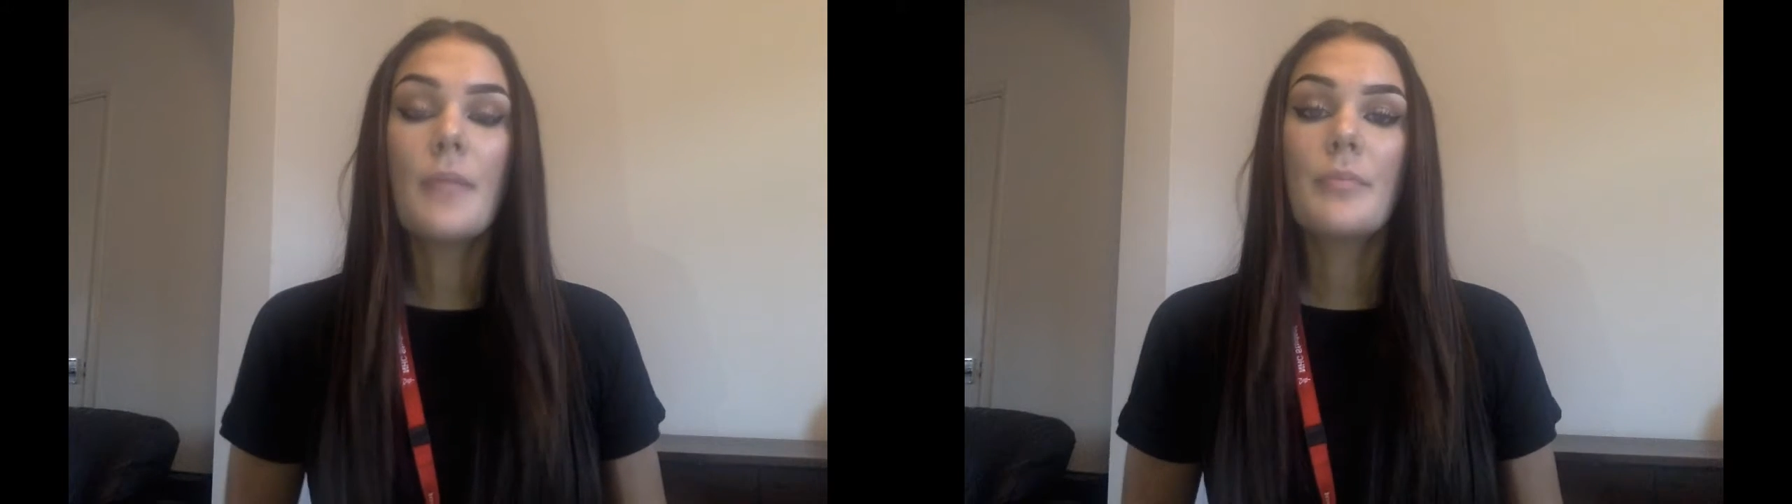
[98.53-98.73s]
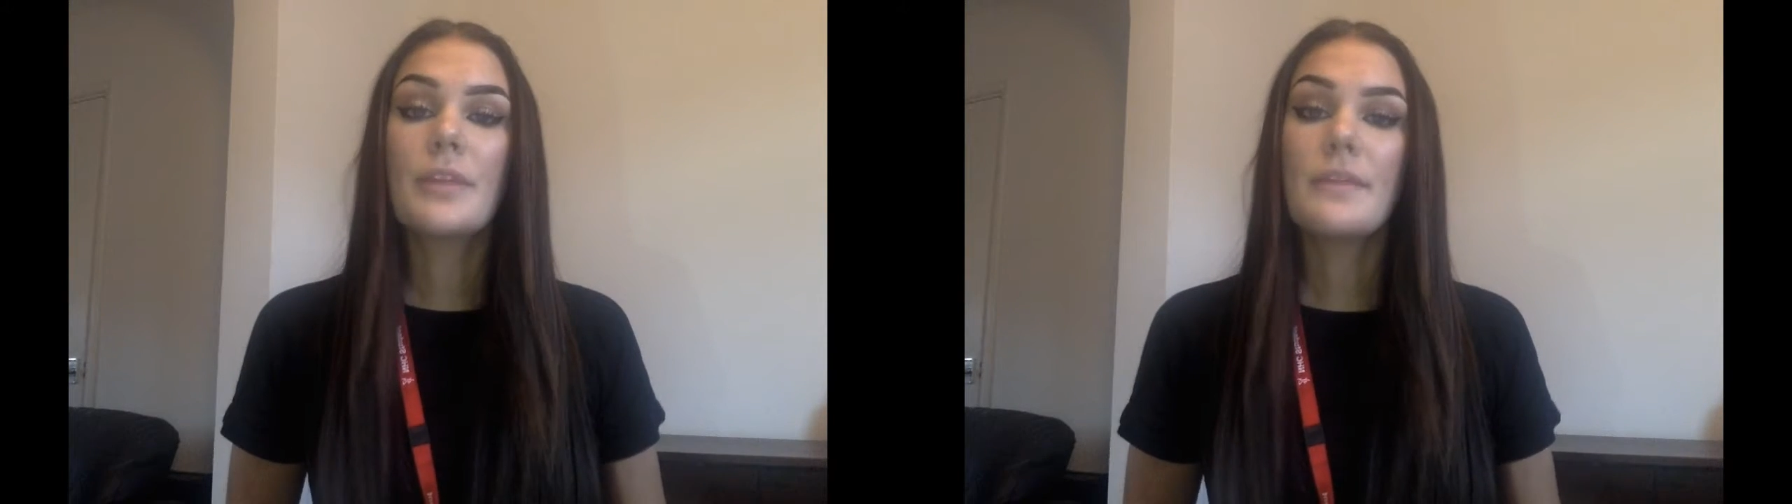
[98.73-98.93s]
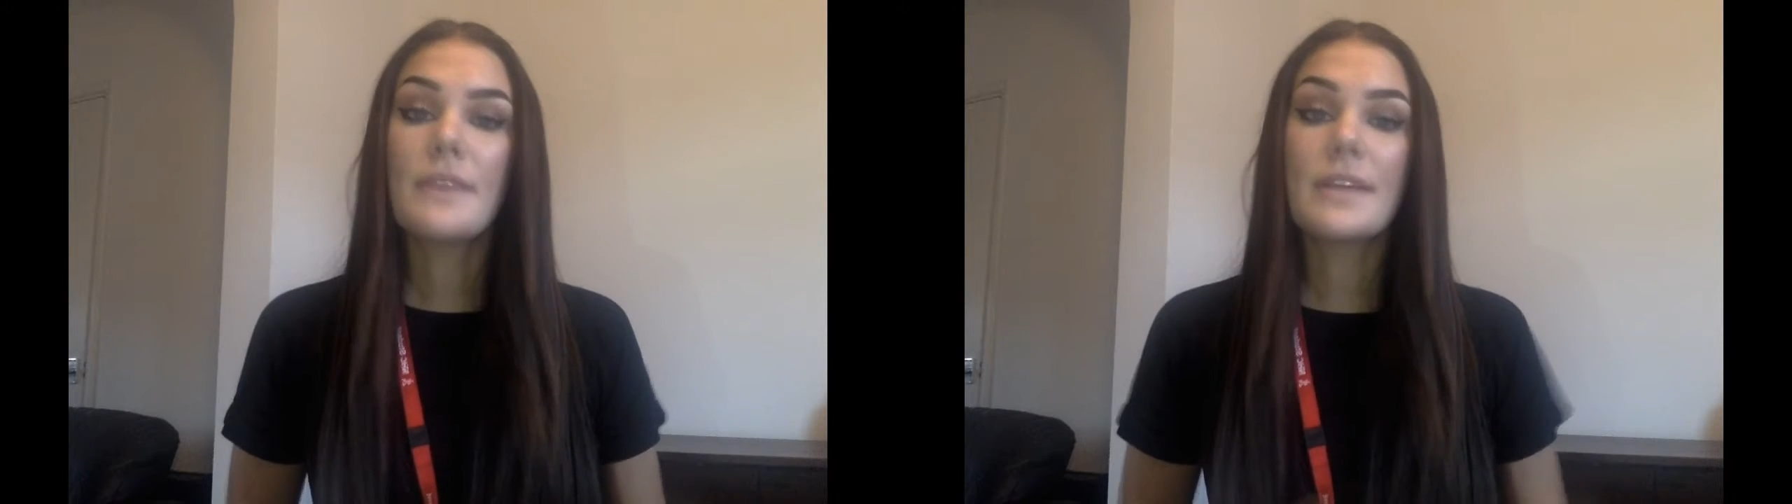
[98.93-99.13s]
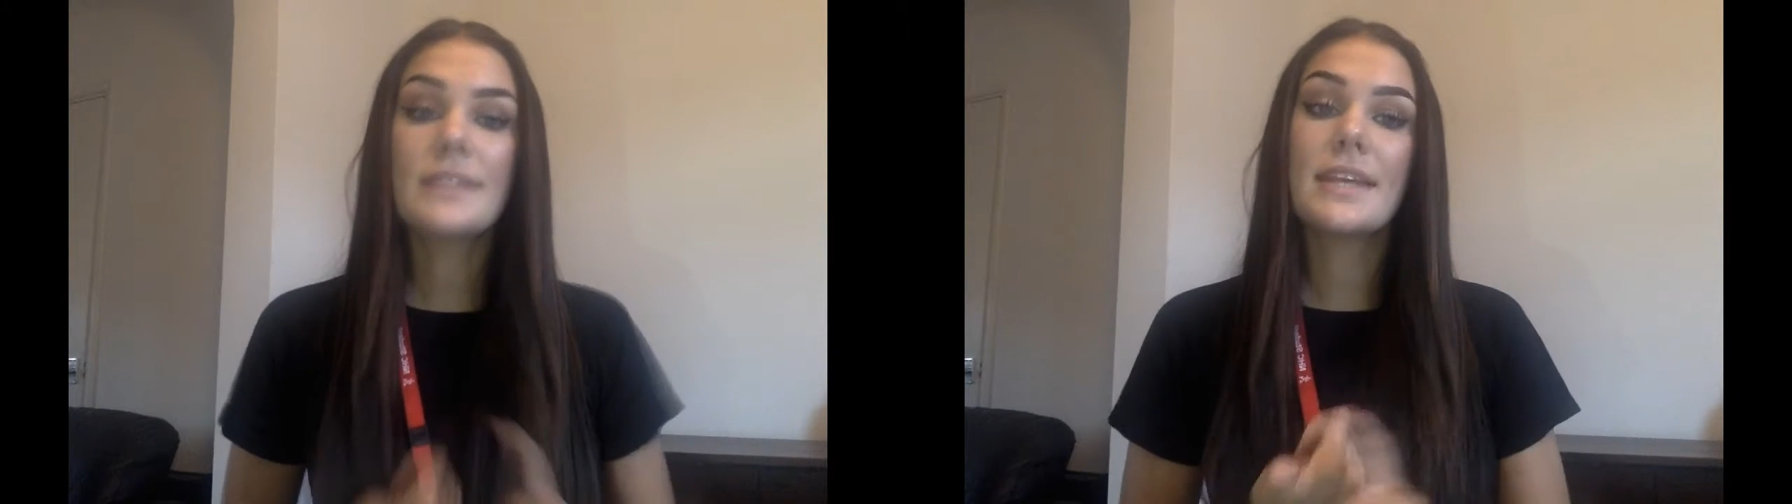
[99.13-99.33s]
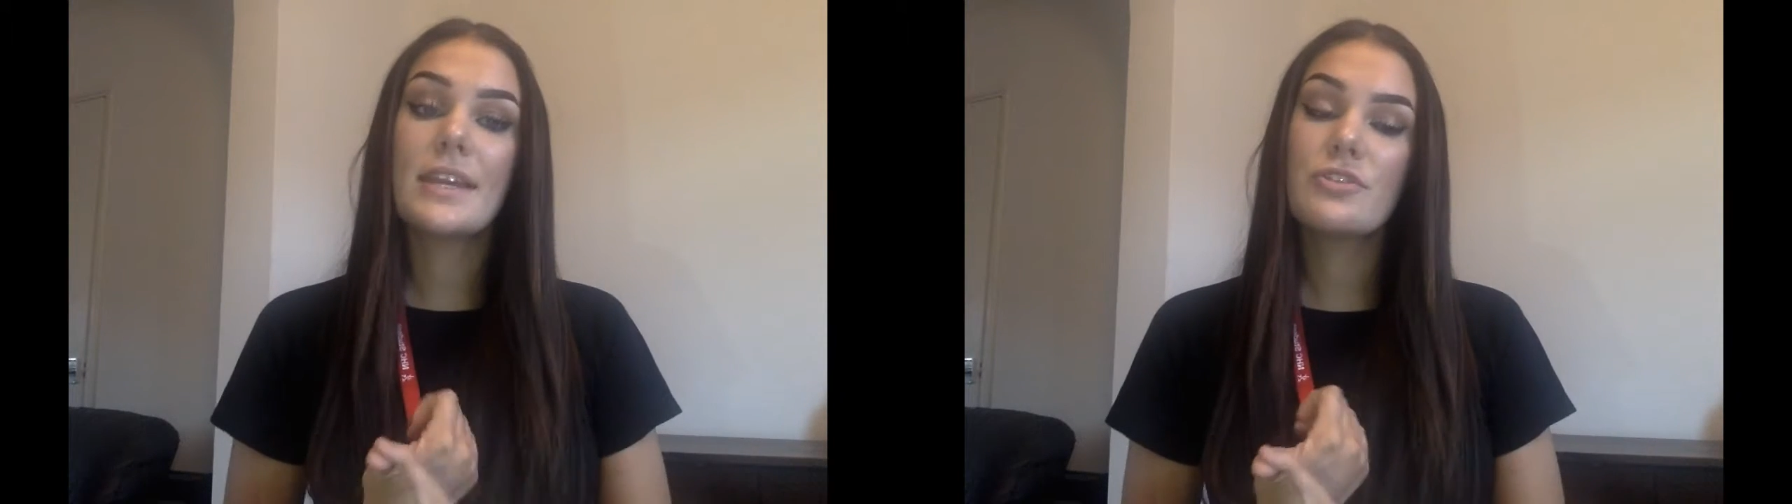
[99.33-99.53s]

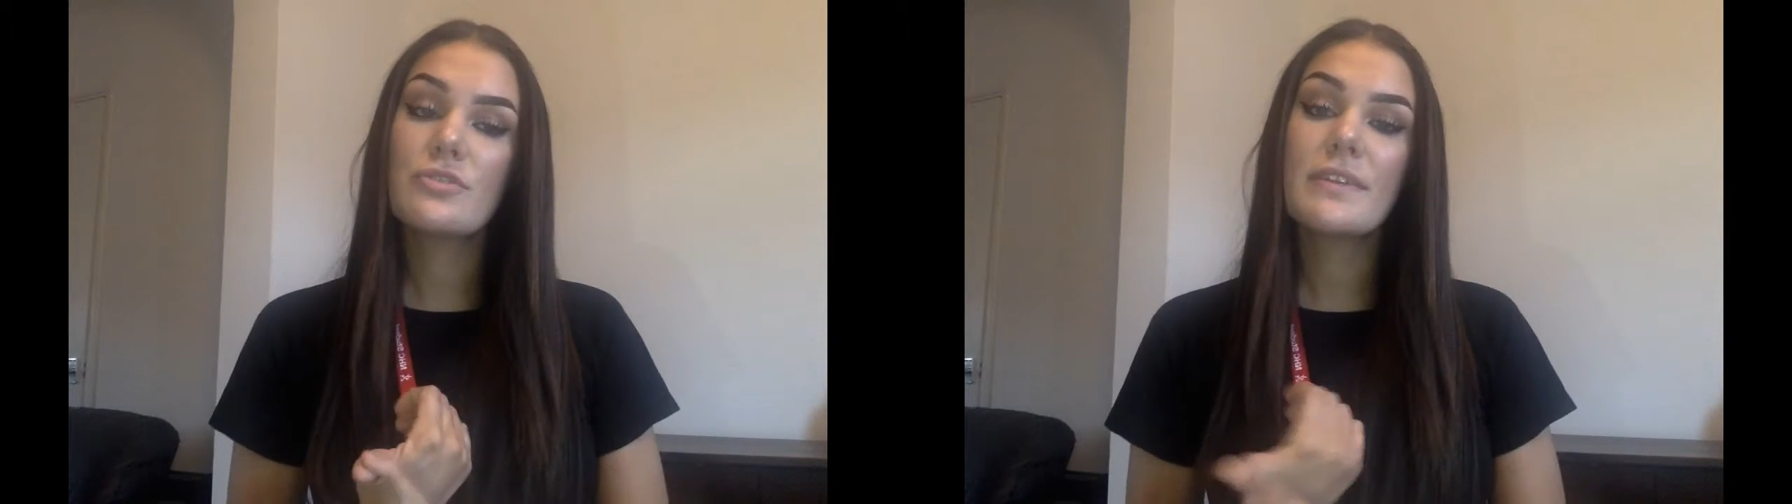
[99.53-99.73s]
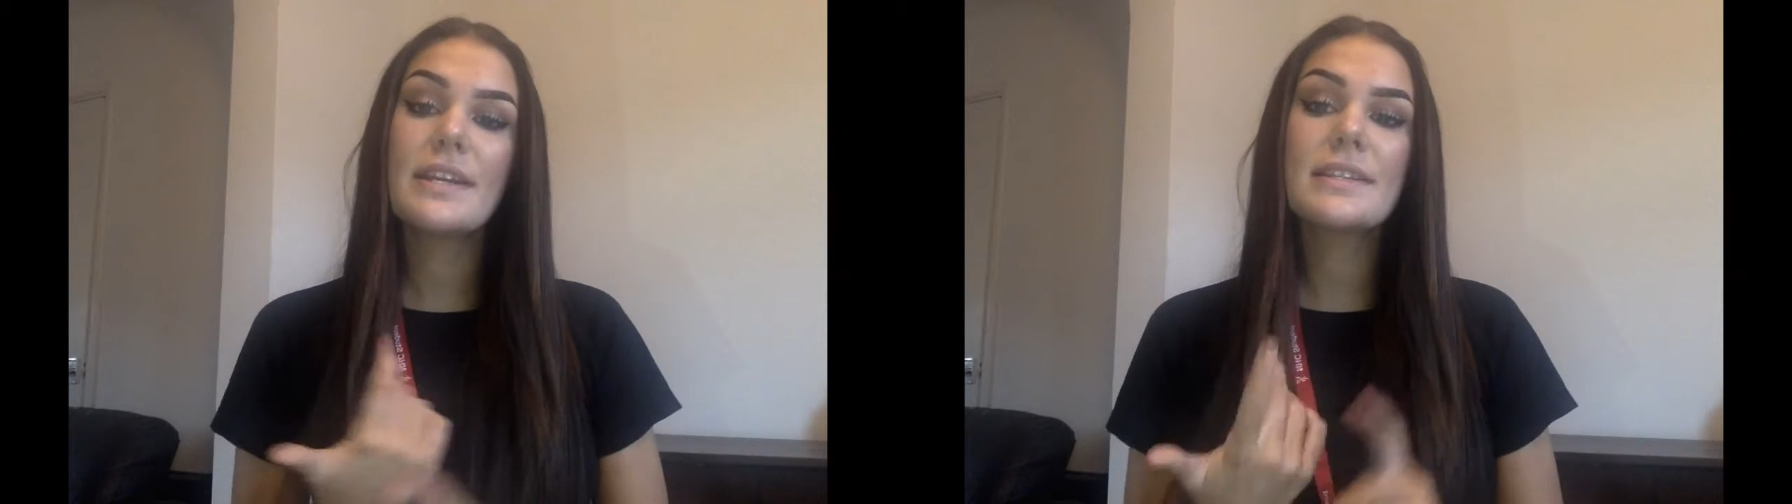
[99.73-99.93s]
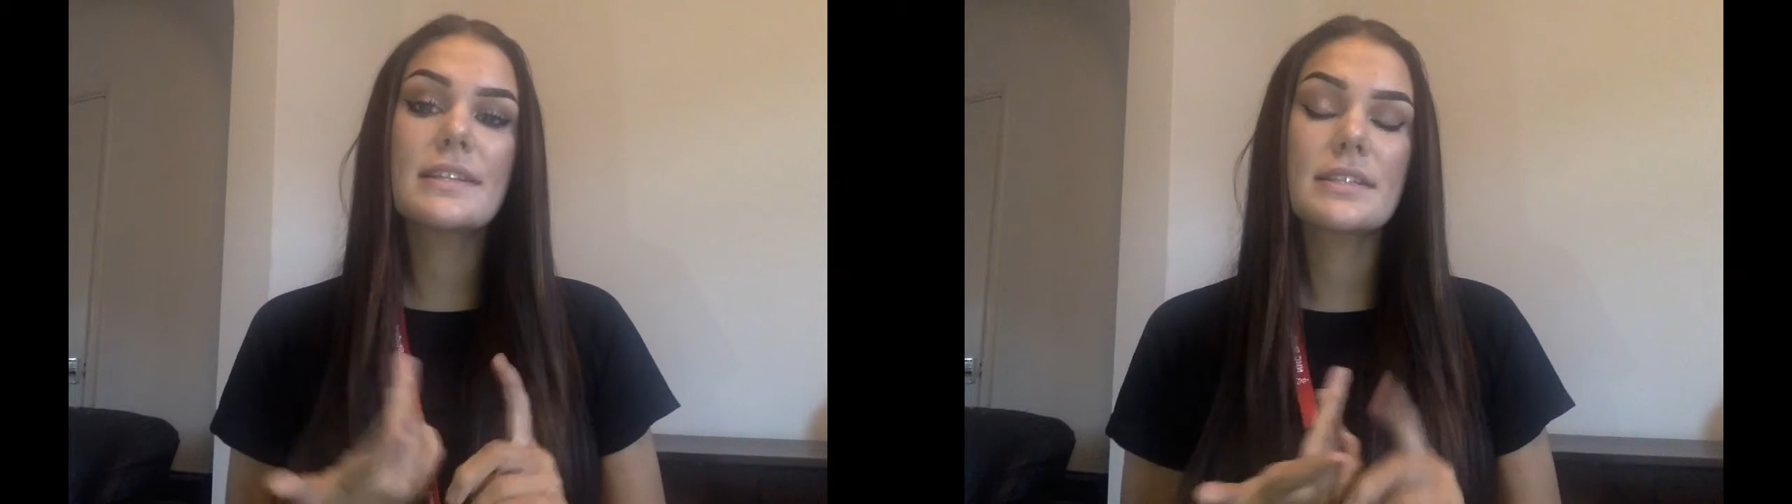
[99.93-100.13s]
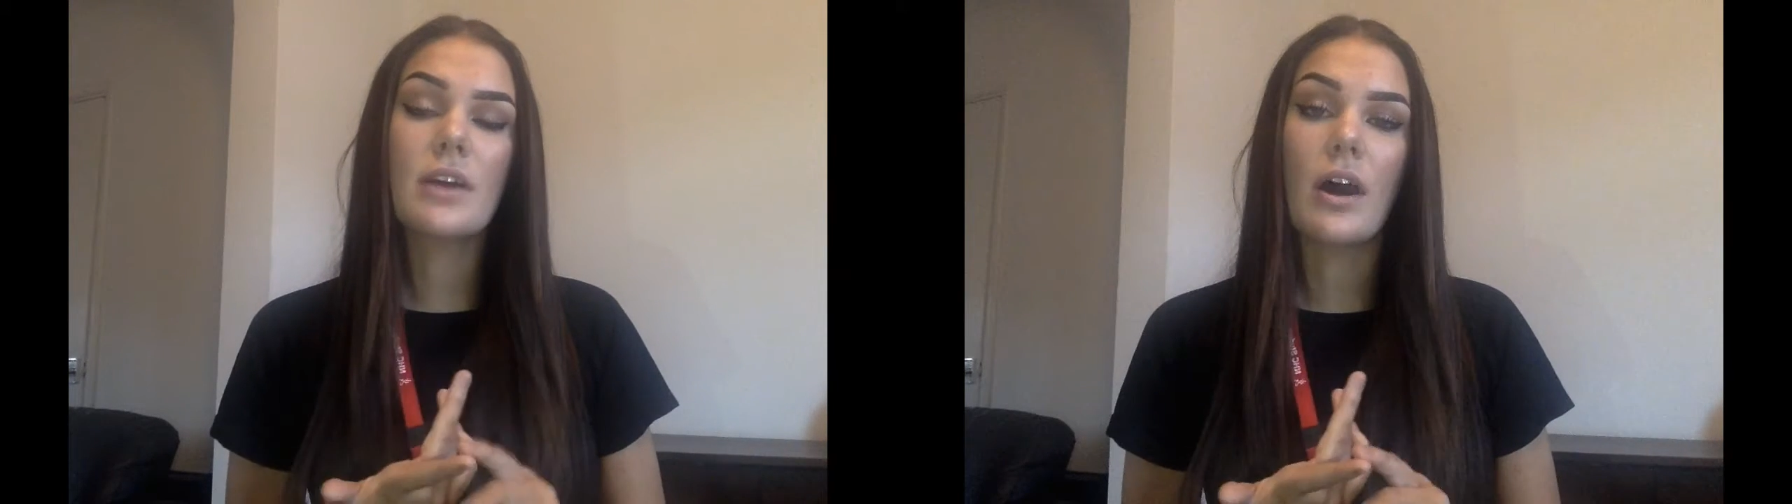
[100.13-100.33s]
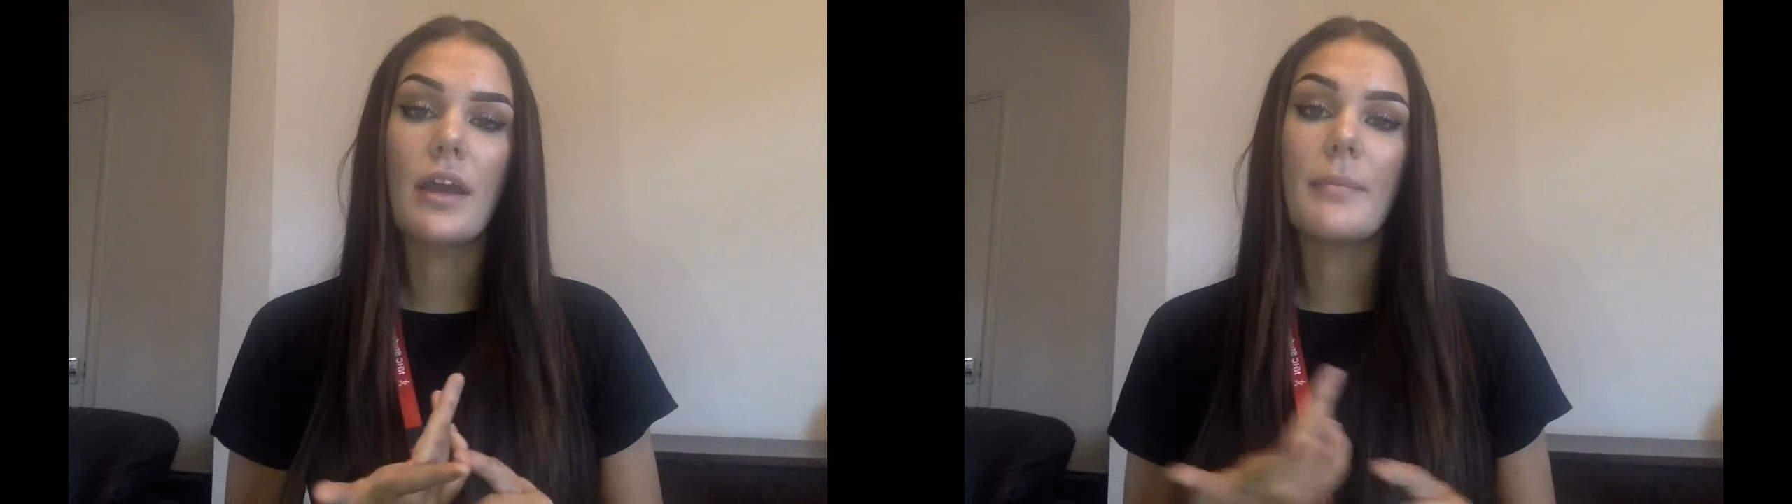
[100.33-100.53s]
Previous injuries,
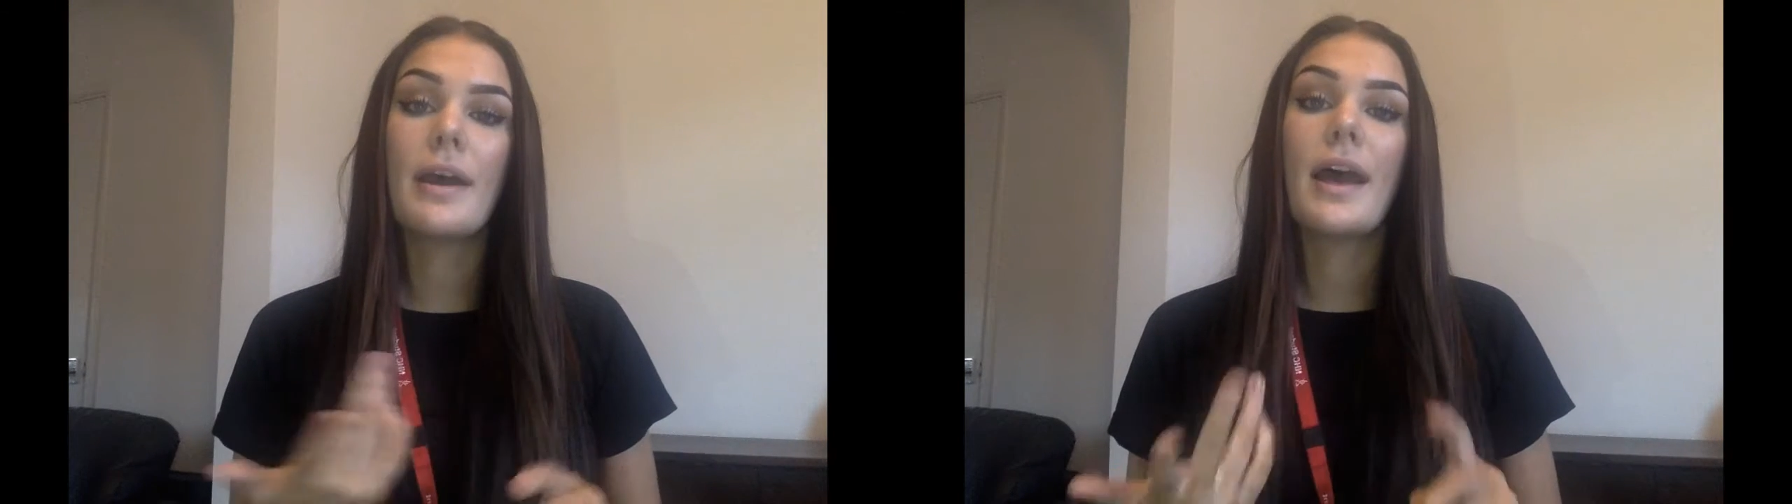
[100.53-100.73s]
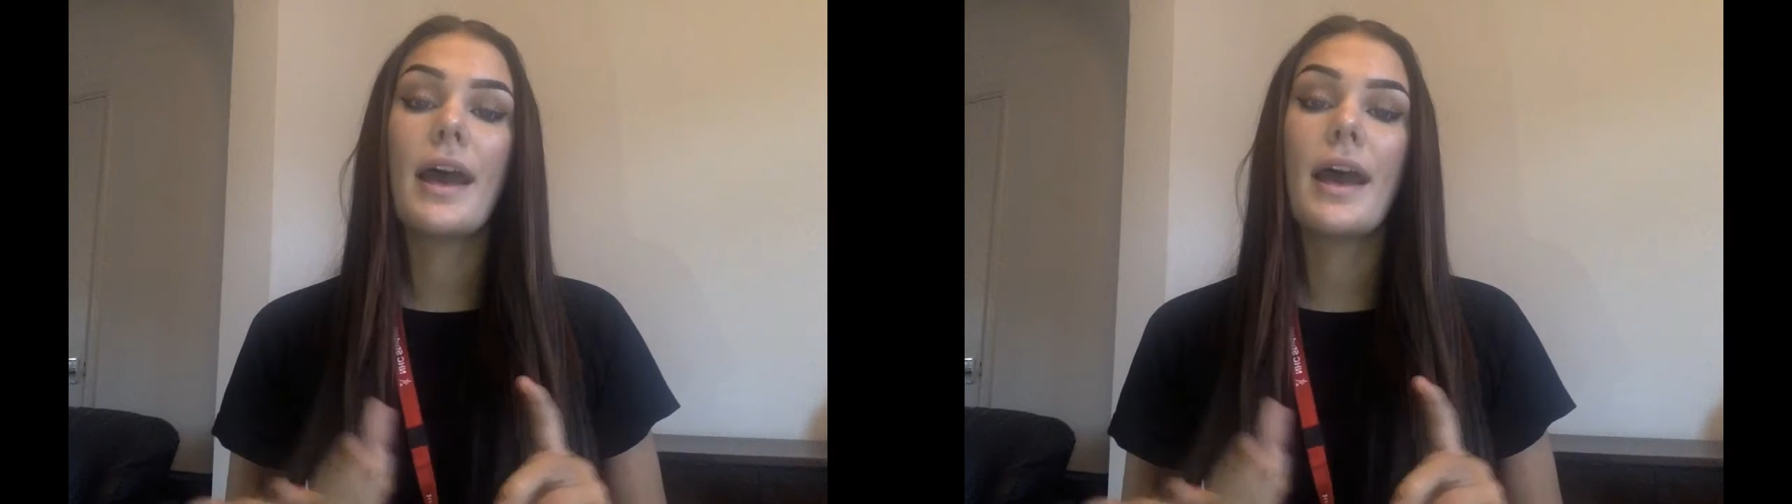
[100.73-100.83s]
time,